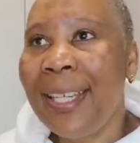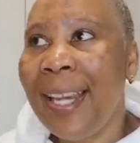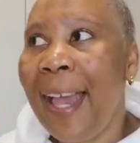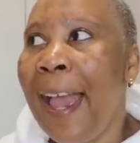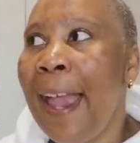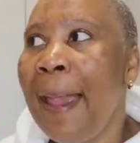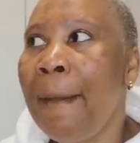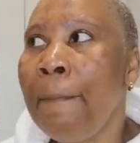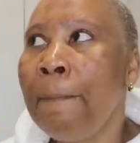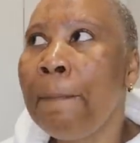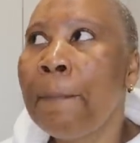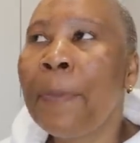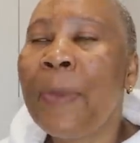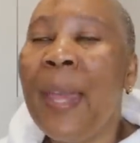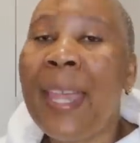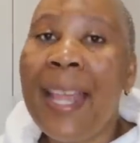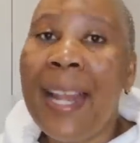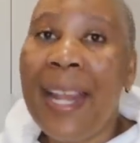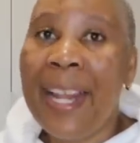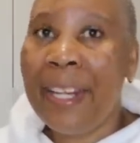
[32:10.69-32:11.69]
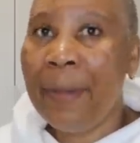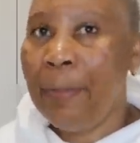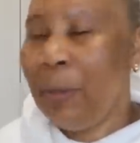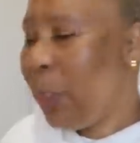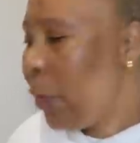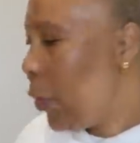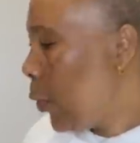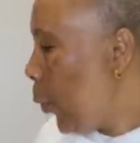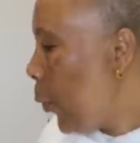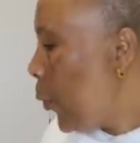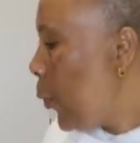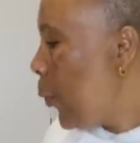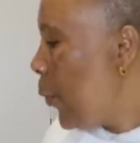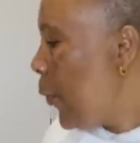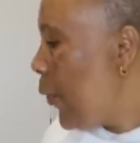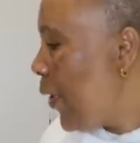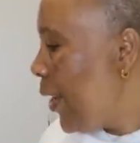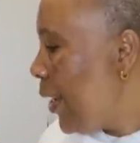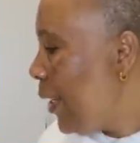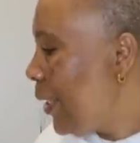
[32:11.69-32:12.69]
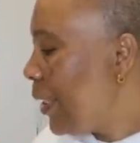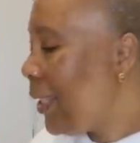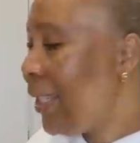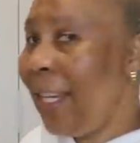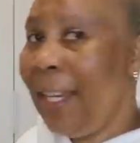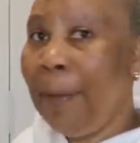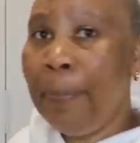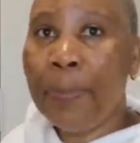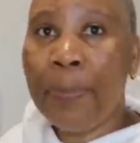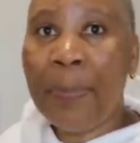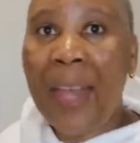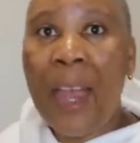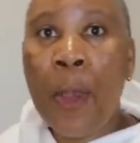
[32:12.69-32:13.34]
time, let me show you this.